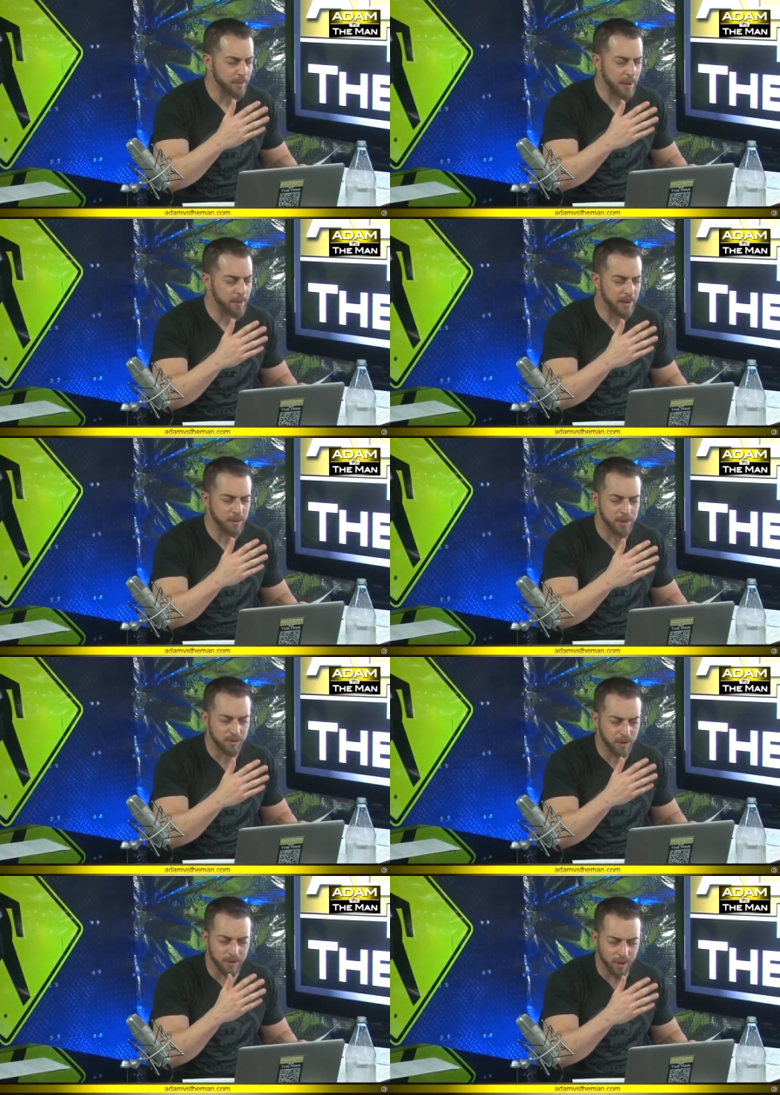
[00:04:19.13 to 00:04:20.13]
Maybe he was in
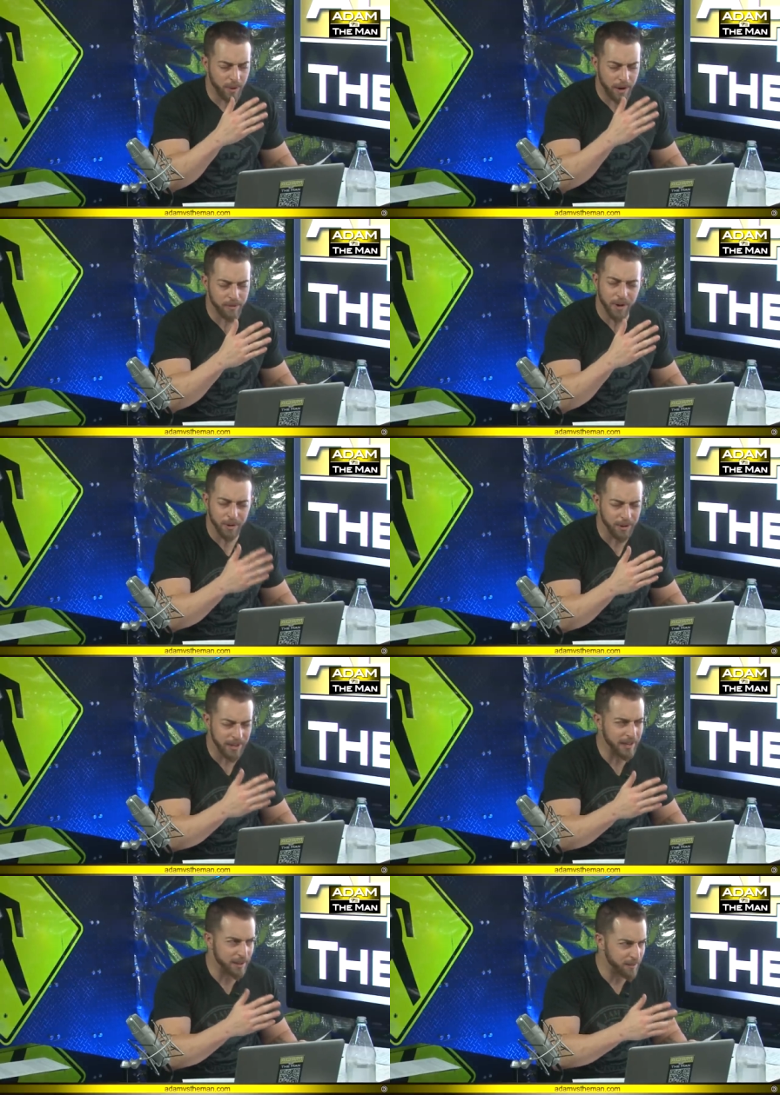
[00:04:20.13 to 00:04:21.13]
front of a crowd of other
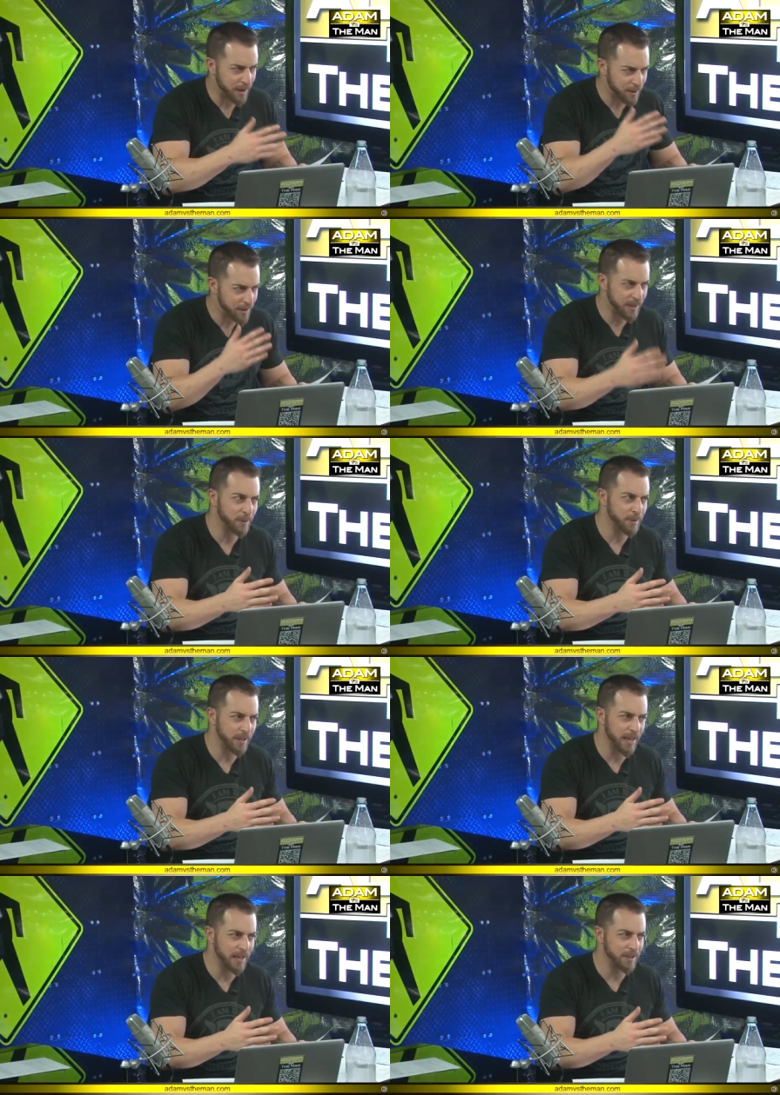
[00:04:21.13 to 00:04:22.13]
kids, but I don't think that was the
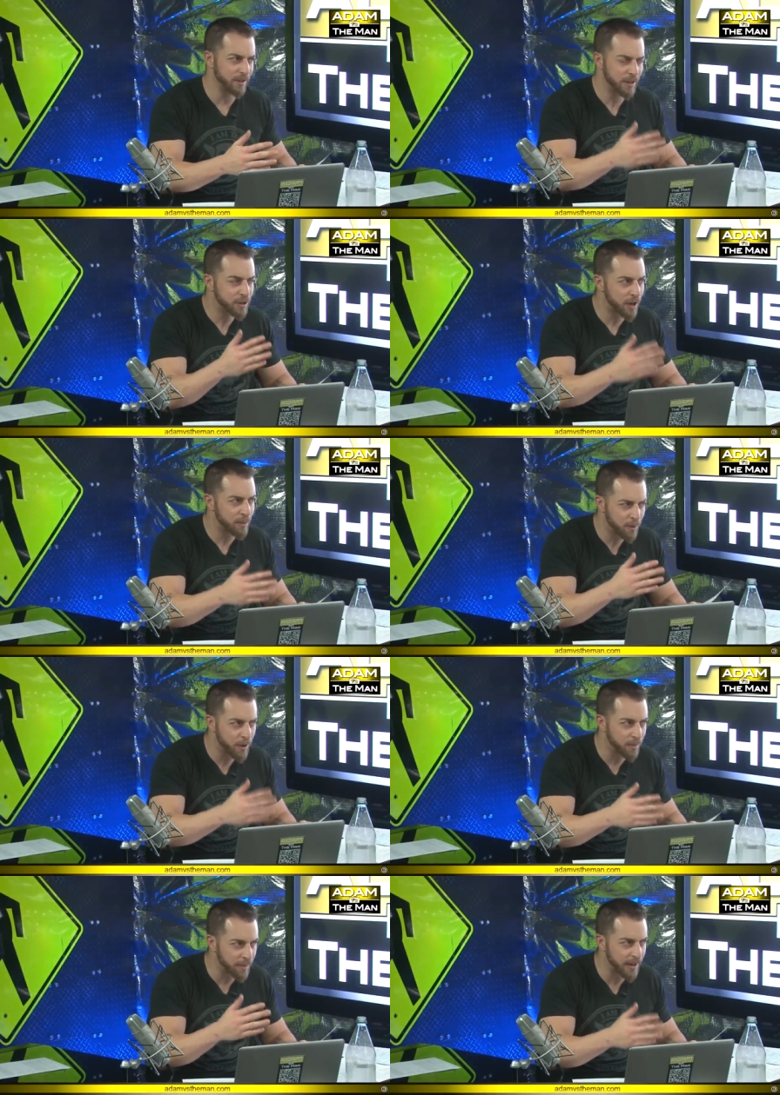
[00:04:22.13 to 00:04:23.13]
case here. He shot him
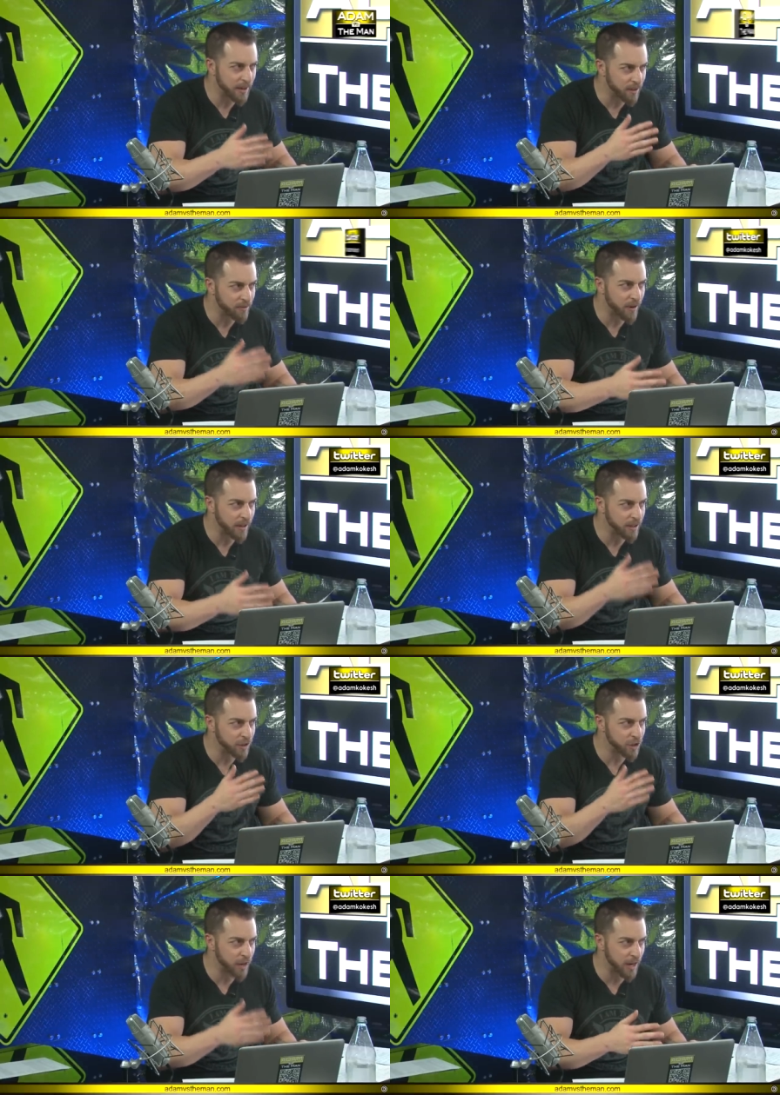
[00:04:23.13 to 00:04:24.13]
point blank in the fucking
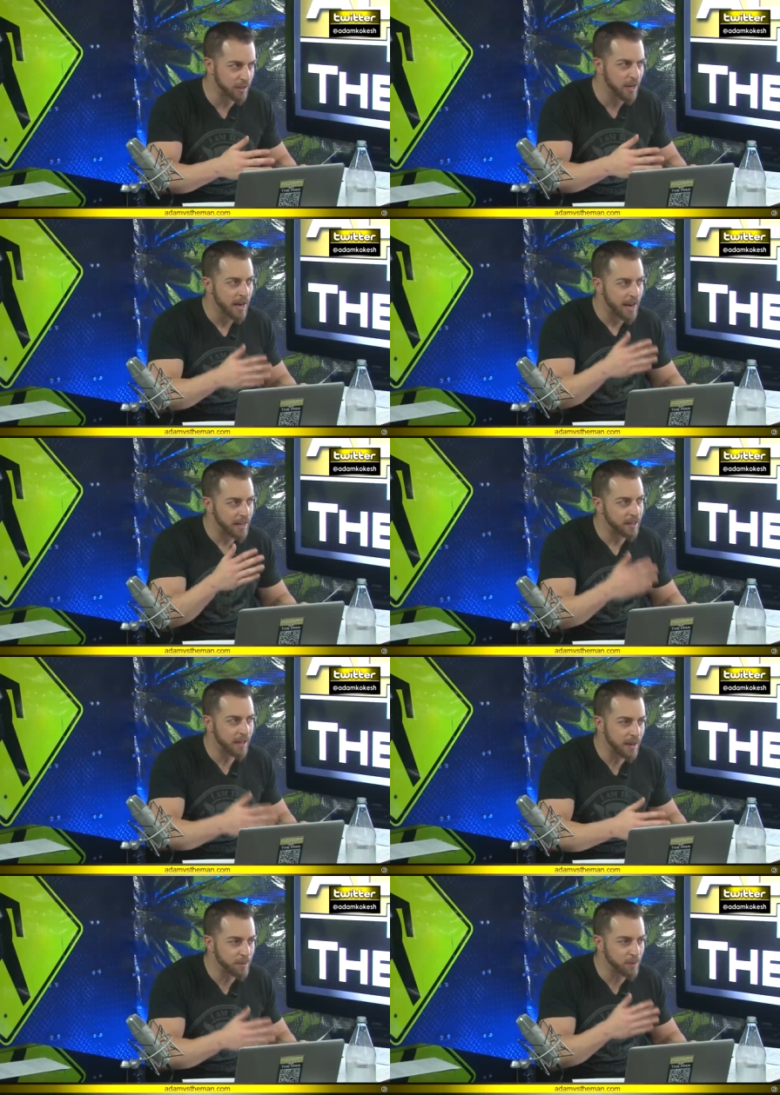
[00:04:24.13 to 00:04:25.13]
chest, and he
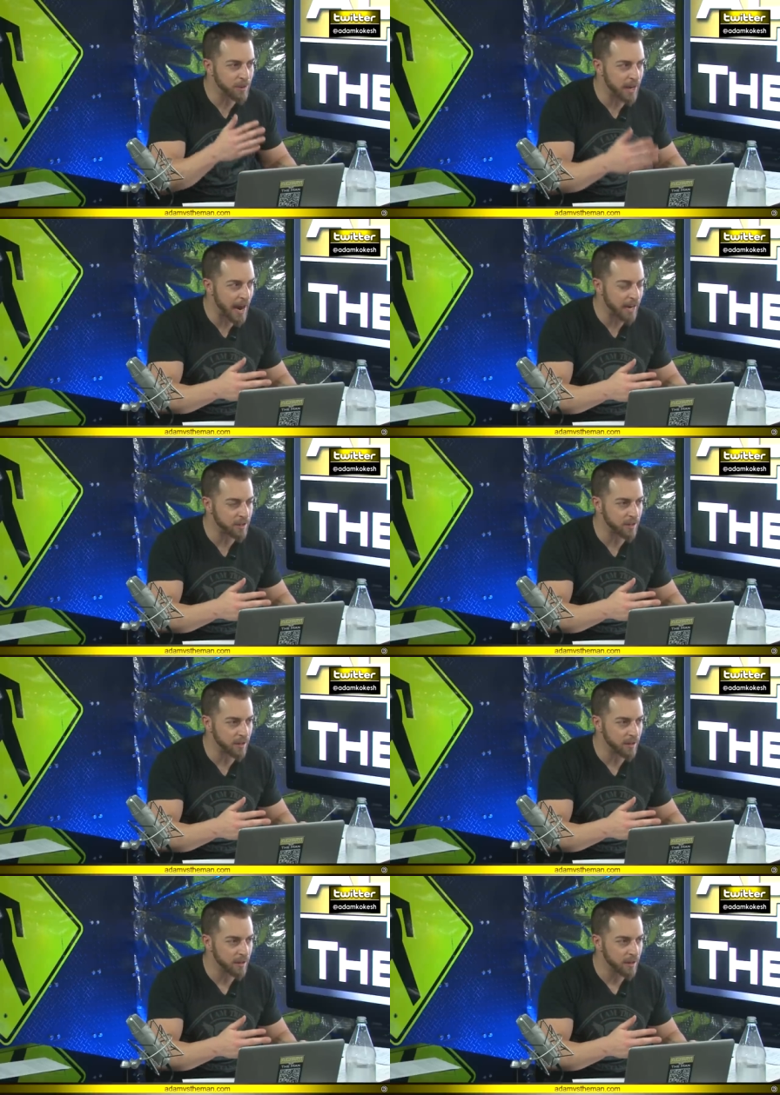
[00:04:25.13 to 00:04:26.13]
claimed it was an accident.
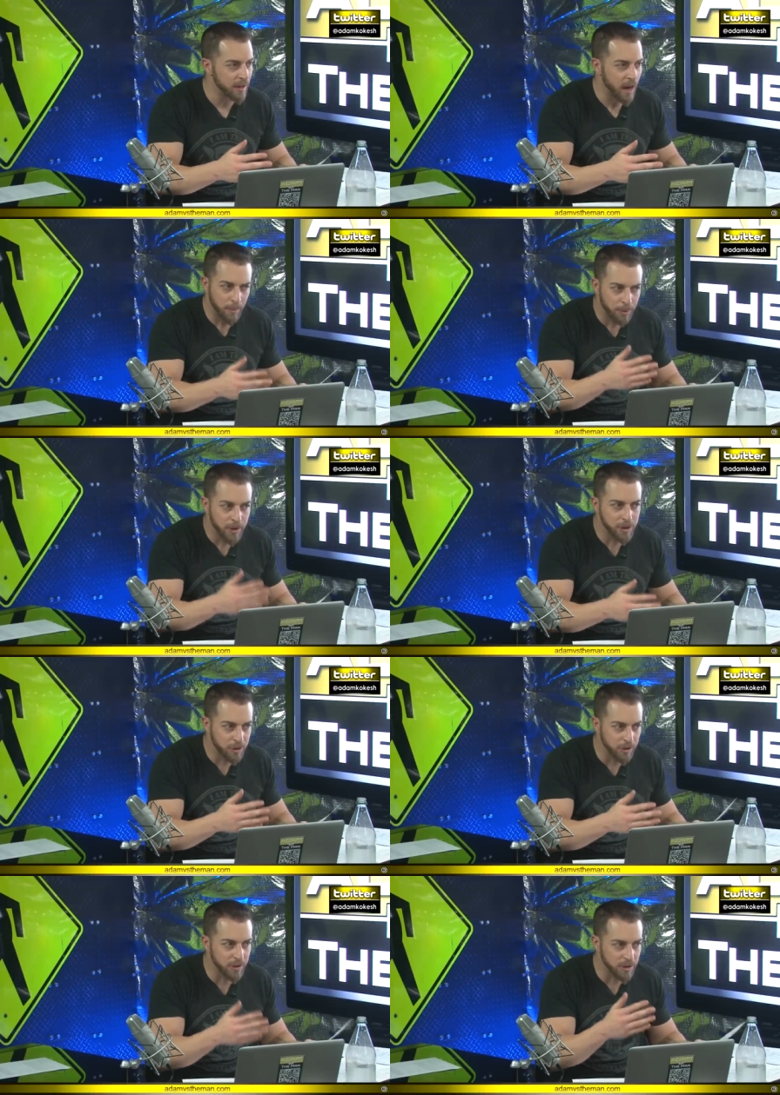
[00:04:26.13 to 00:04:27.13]
I'm pretty
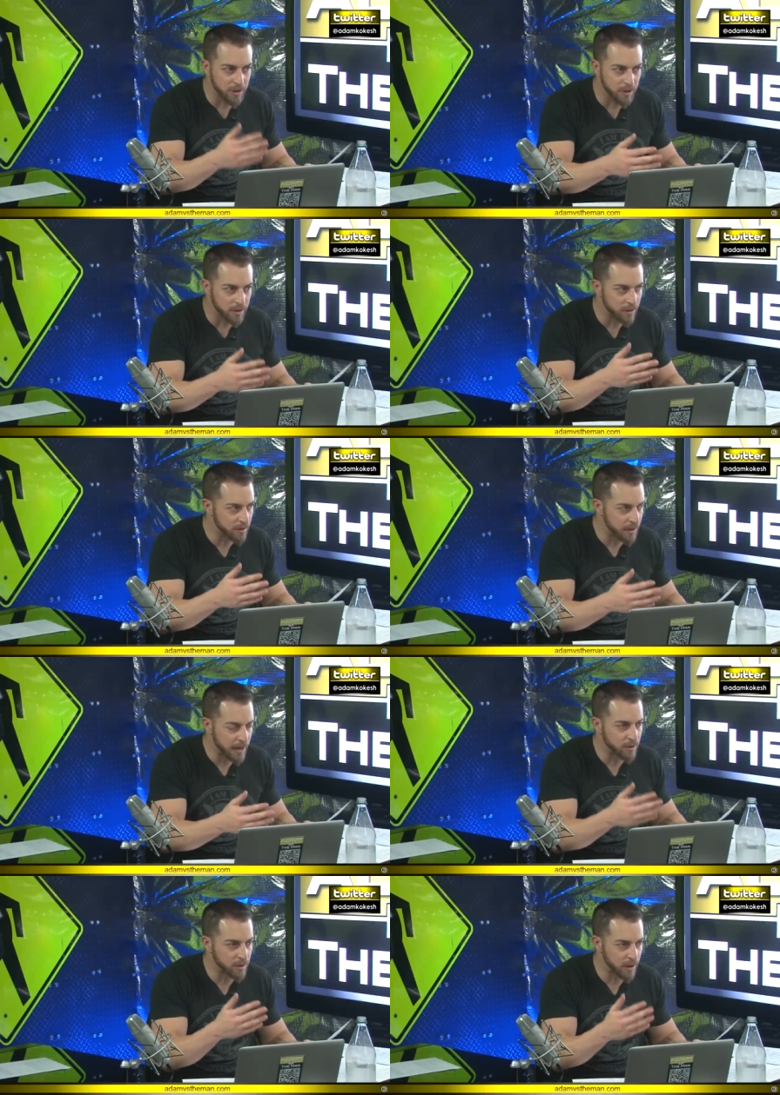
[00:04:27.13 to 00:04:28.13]
sure the, the
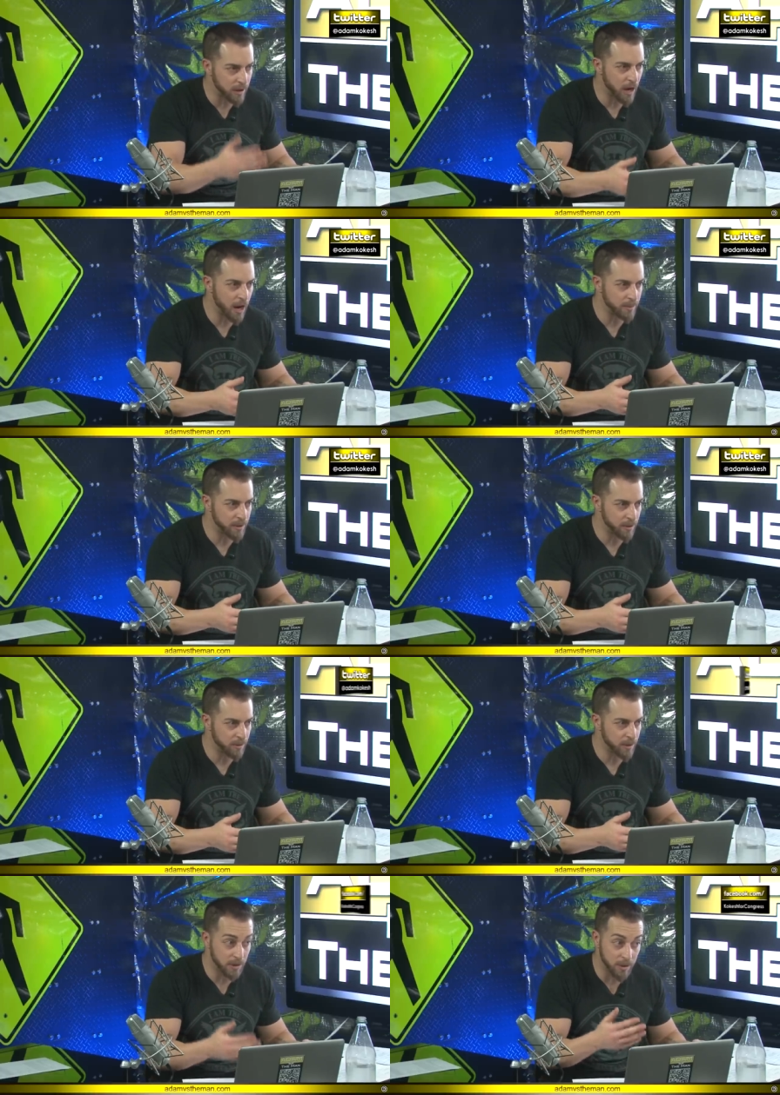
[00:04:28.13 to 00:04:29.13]
tasers that cops use,
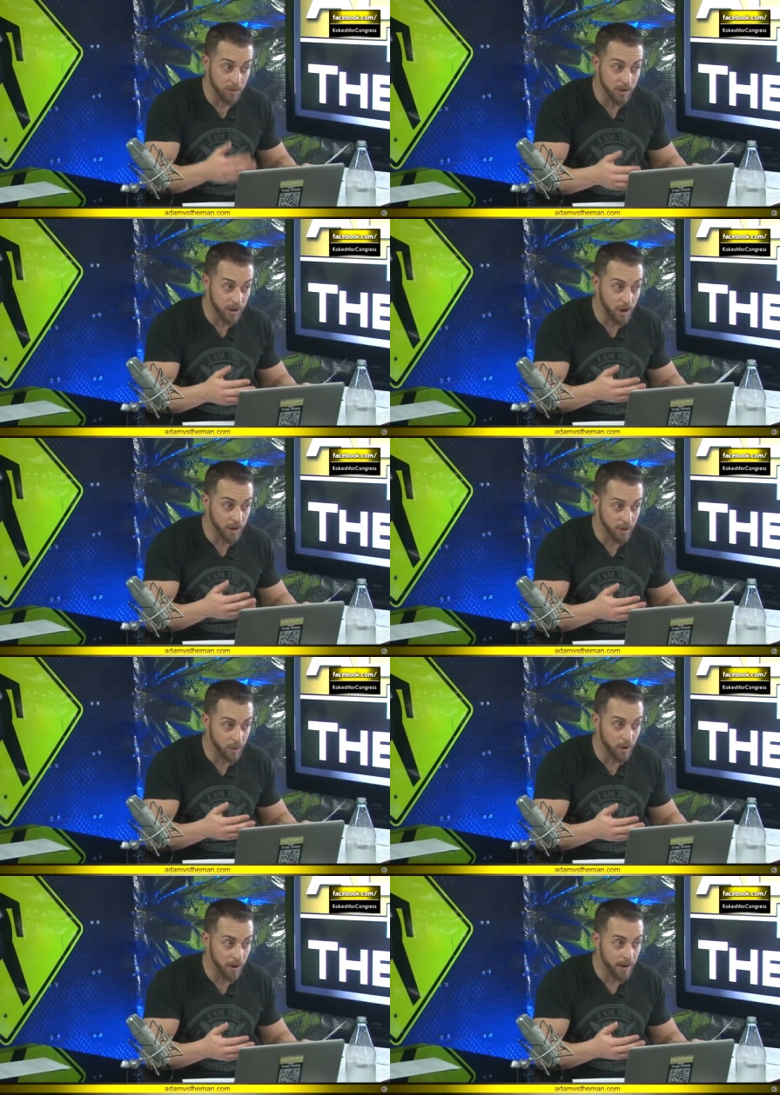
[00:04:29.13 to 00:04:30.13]
because they're really hardcore,